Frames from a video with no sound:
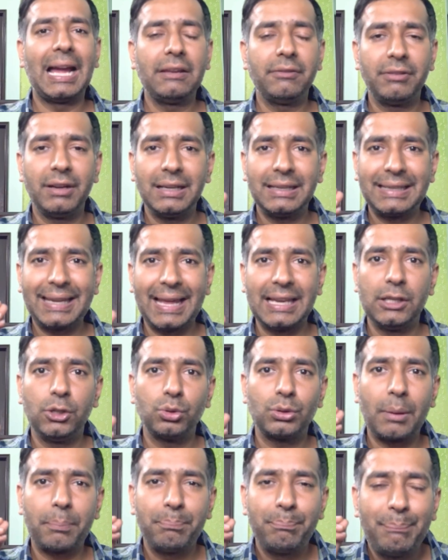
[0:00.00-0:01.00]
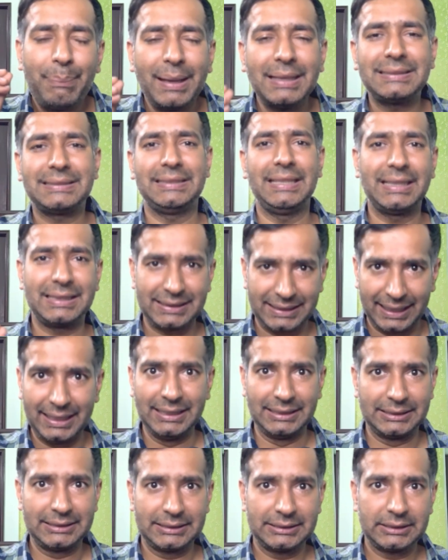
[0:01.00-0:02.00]
I will tell you the basic
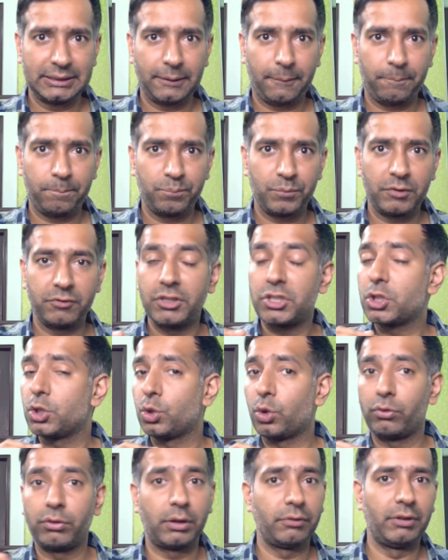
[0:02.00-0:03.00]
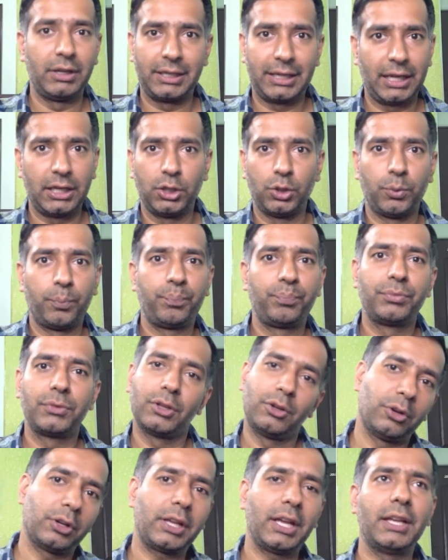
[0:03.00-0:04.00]
things which no one will tell you.
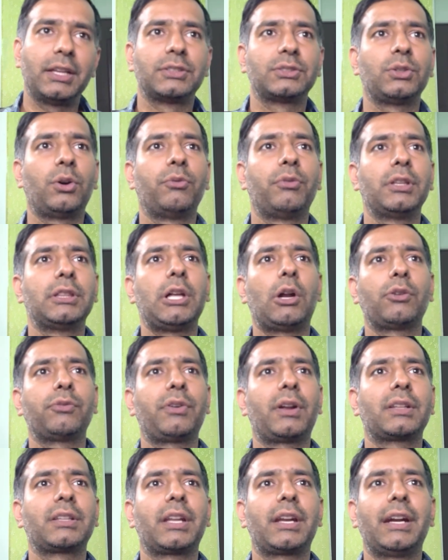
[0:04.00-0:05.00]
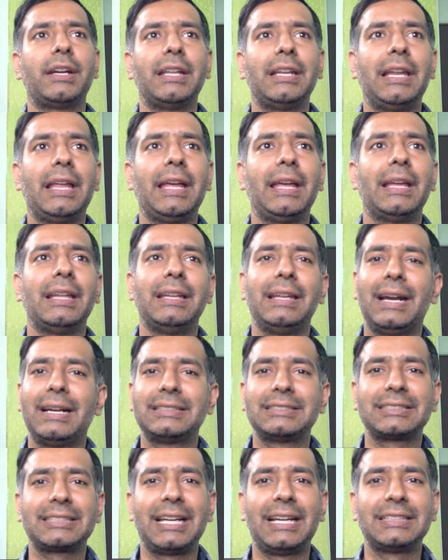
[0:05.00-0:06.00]
Okay, so without further delay,
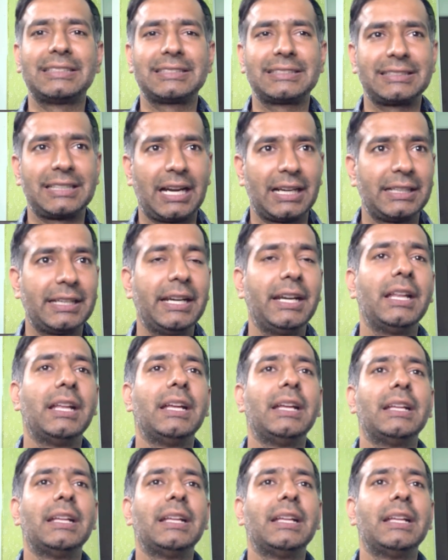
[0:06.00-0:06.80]
let's get started.